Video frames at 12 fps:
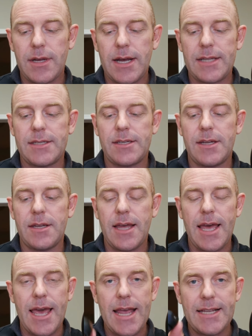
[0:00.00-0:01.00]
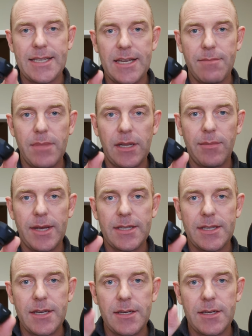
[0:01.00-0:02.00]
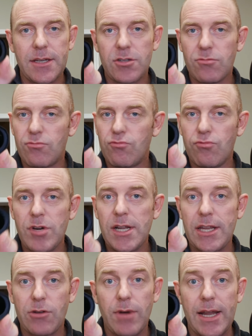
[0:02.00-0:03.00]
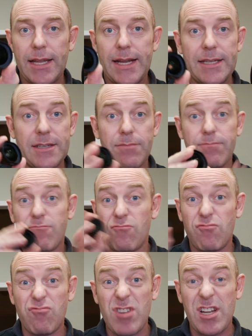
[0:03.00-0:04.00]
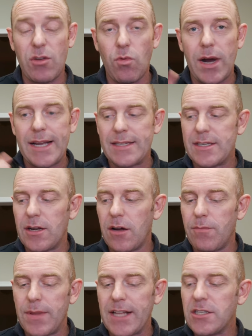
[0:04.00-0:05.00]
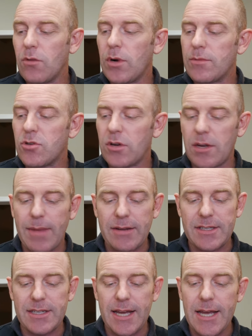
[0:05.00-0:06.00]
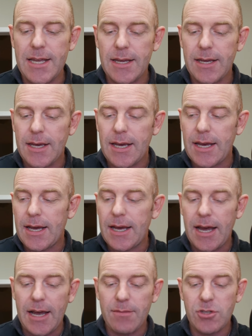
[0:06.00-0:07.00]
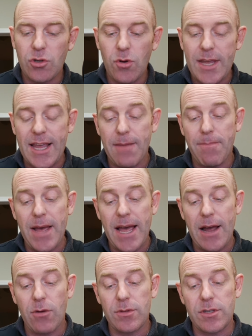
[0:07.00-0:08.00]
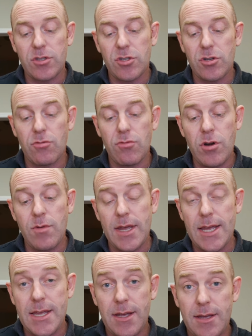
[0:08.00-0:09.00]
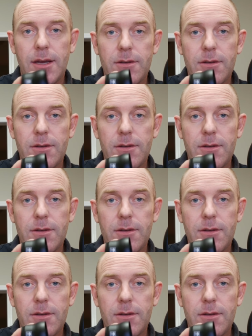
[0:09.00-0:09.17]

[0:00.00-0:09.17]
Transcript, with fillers: that's an 18mm. It's a really great lens, it really widens it off. But that's not what I'm talking about today. I am talking about the Sirui,